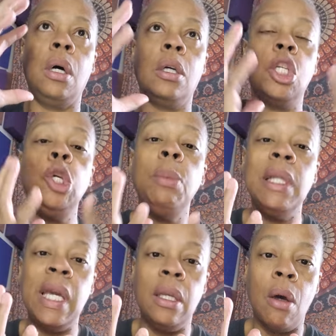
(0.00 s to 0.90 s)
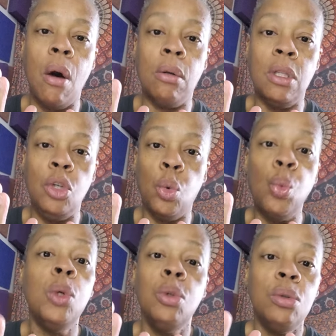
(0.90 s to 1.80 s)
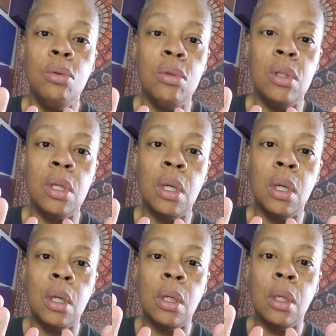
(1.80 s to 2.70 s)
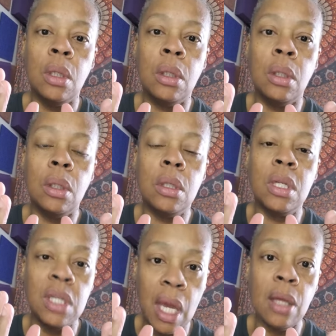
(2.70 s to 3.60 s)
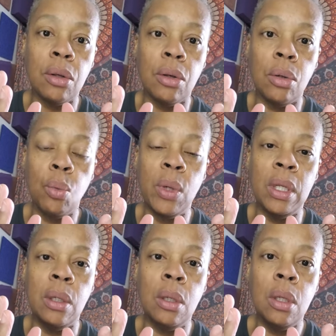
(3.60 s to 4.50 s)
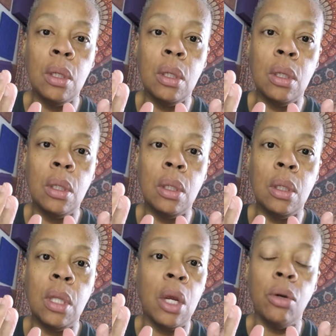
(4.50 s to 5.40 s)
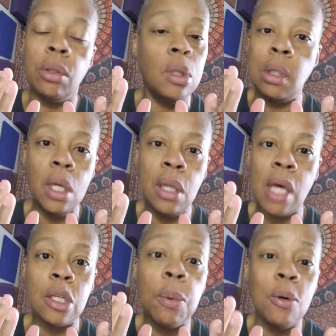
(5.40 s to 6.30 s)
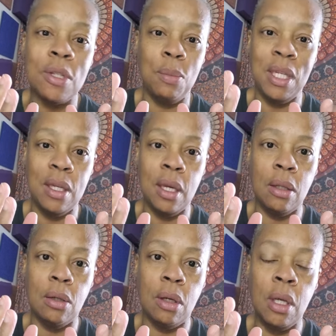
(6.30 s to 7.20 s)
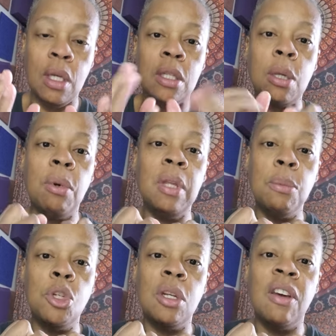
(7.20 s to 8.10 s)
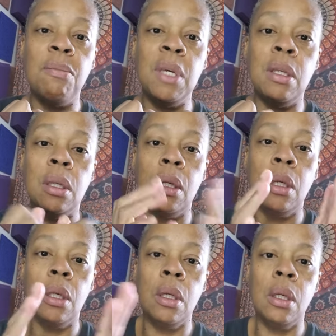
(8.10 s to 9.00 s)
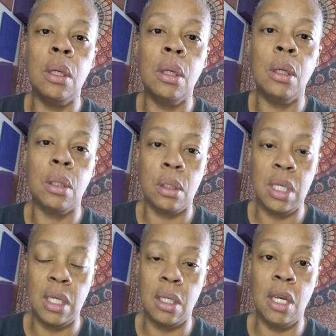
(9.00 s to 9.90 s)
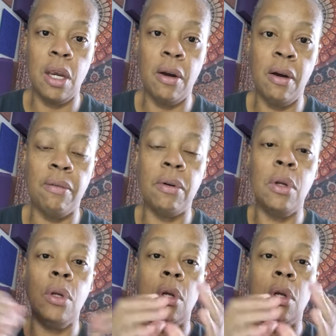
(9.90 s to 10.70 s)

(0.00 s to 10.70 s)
accumulating all your wounds together when they're, they're not supposed to be together. Some of them should have been taken care of,